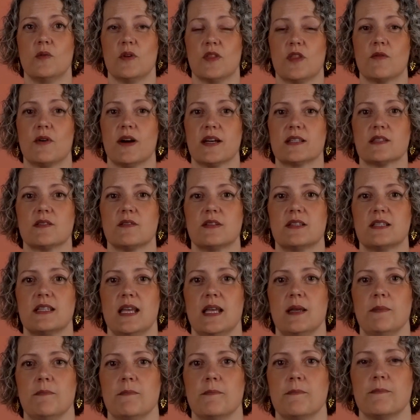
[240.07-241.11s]
with the rest of the
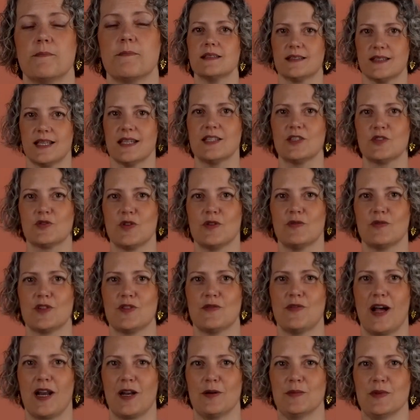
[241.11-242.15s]
team. Test-driven
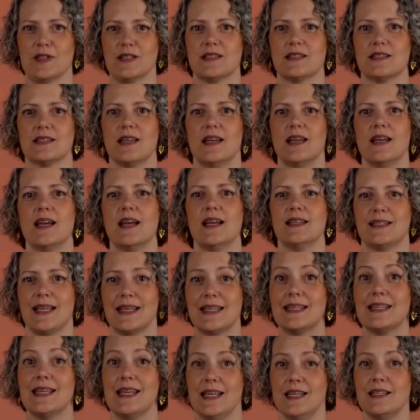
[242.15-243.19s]
development is a
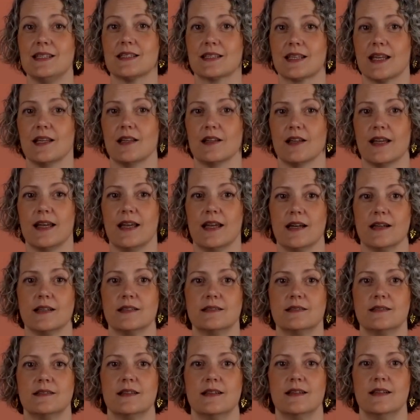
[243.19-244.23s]
key skill here,
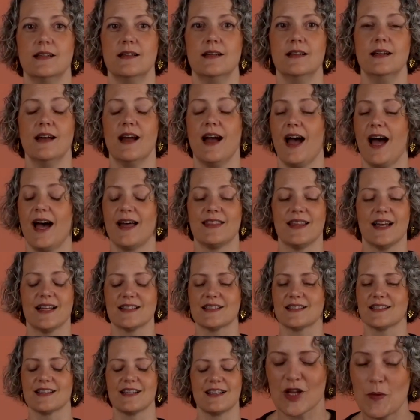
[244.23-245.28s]
and
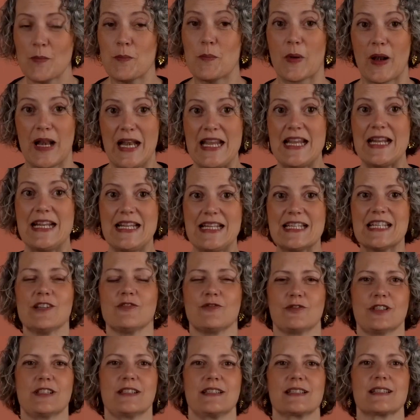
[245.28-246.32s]
that's completely
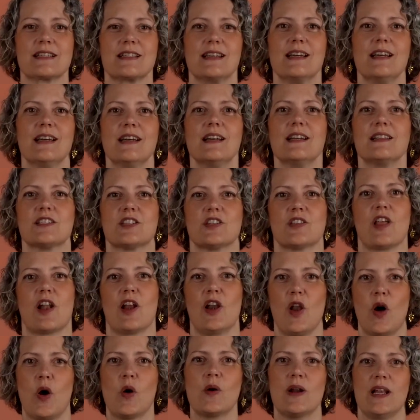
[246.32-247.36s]
different to the
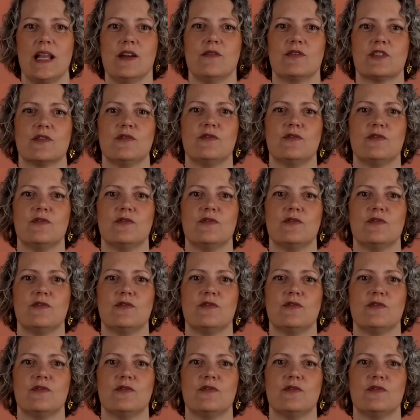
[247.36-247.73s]
long-lived